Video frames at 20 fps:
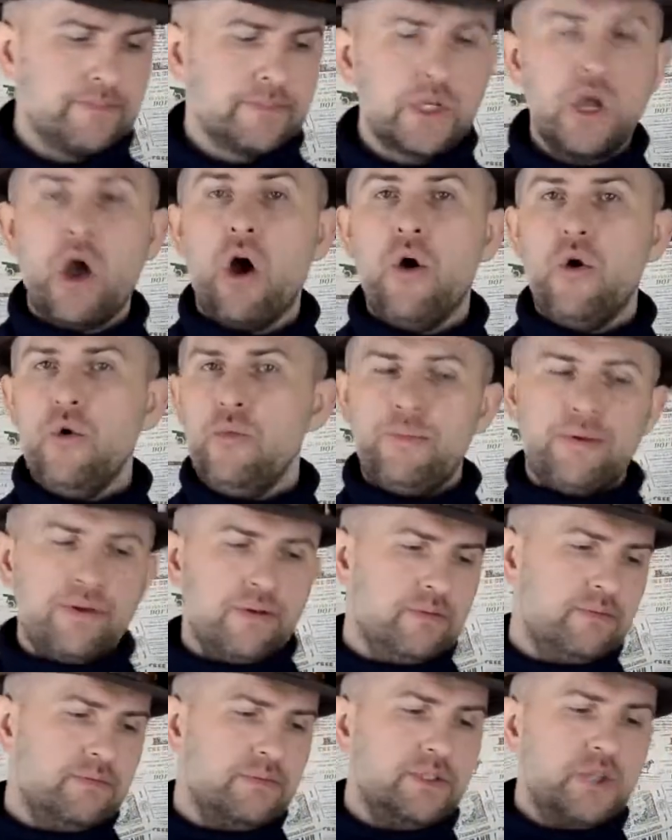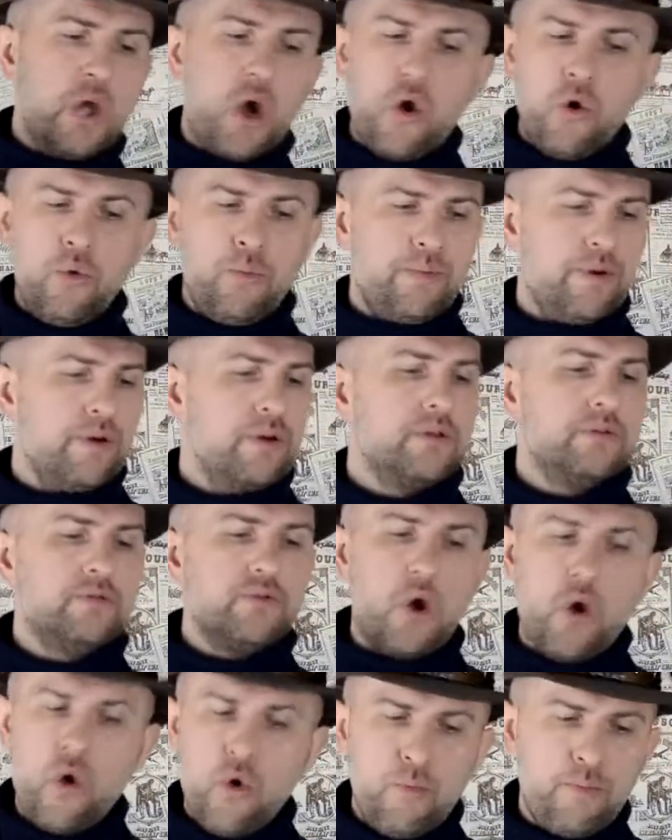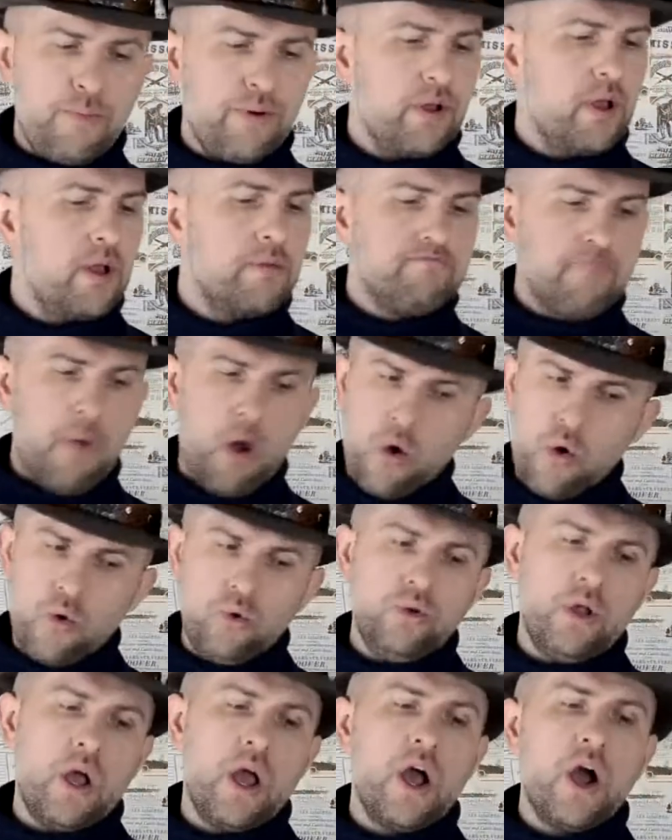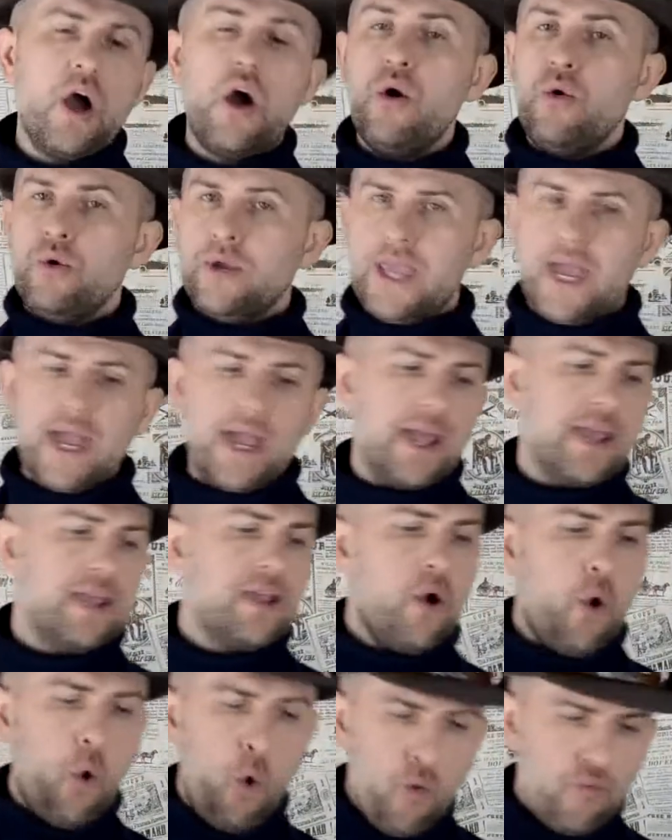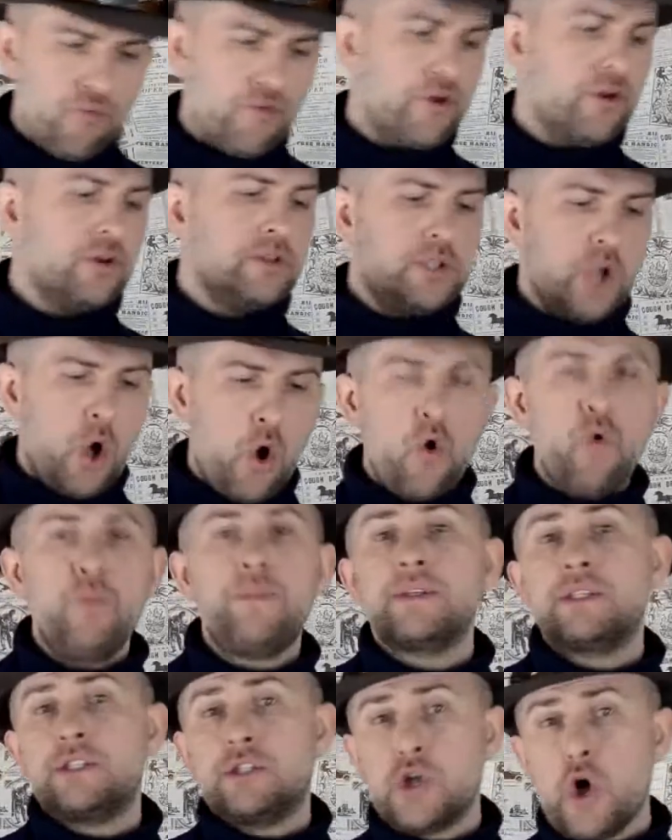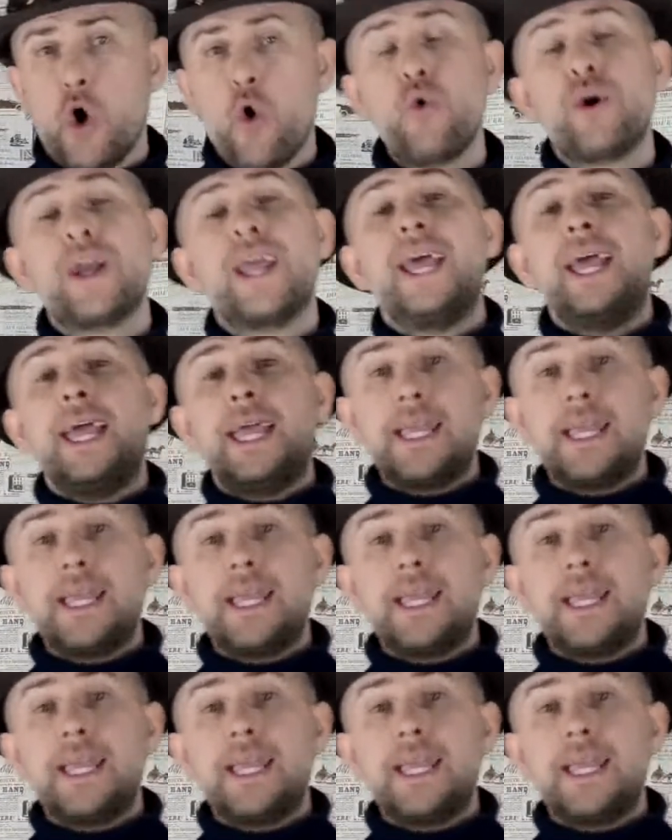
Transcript: Cope, nope, rope, mole, okay, over, dope, stroke.